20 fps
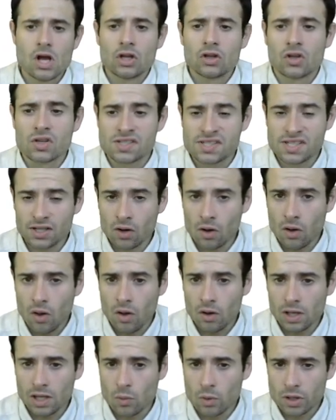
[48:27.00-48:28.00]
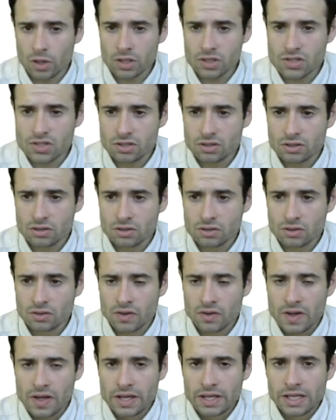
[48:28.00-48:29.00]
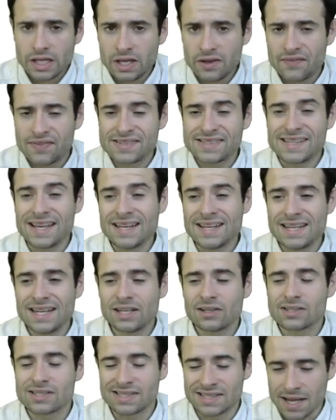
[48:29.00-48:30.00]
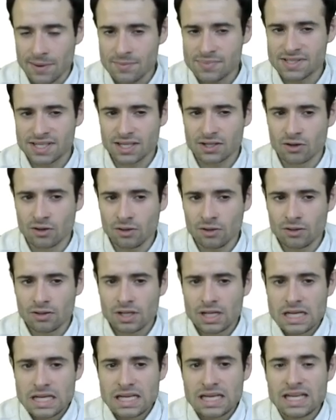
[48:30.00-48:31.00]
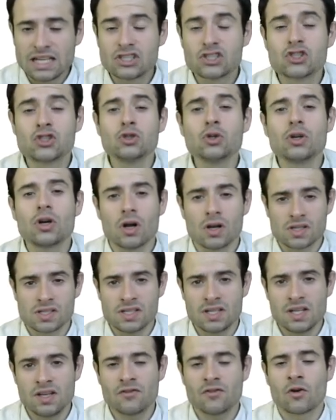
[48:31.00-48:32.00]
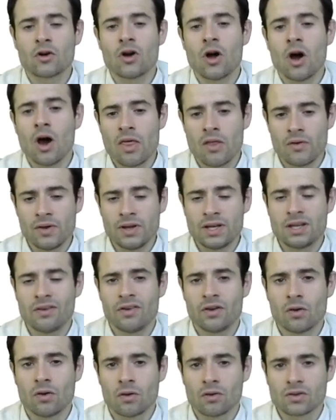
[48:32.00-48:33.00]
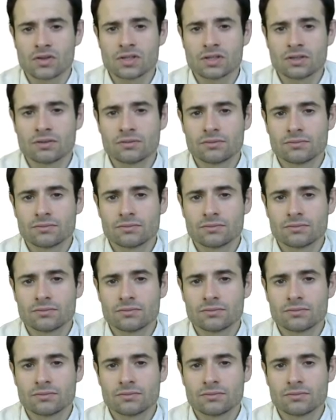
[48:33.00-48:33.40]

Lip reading: The signal only works if sending the same signal is too costly for other individuals.